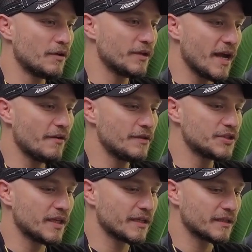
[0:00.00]
And on average,
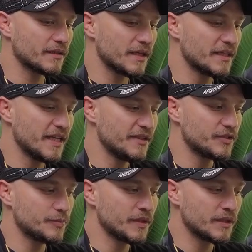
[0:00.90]
like a native
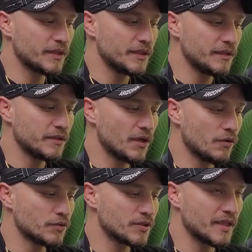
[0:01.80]
speaker
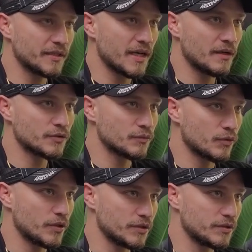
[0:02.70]
knows 10,000
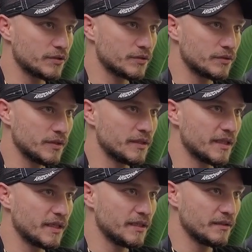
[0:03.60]
words in
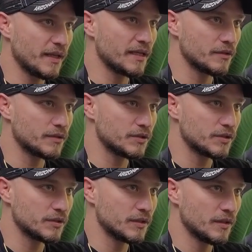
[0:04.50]
their
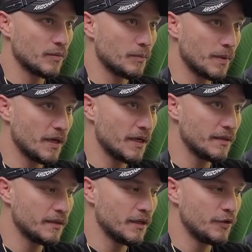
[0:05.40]
language,
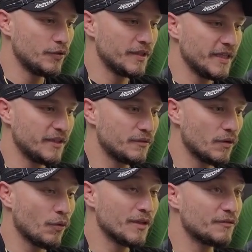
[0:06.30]
but you need
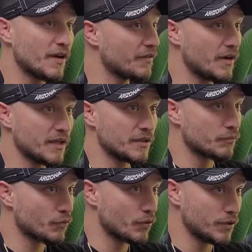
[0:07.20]
only
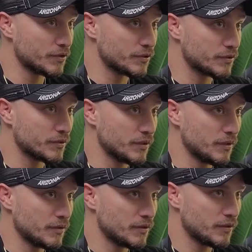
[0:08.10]
500 words
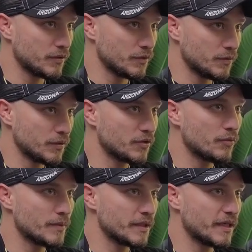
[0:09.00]
to
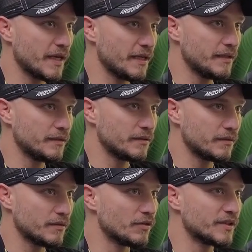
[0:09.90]
communicate
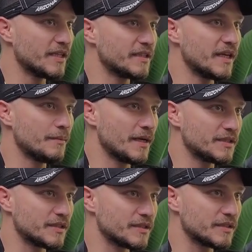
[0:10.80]
on day-to-day
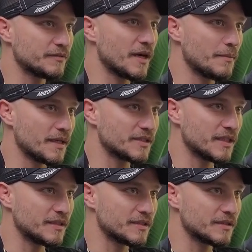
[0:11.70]
basis, if that makes
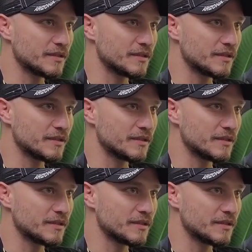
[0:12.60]
sense.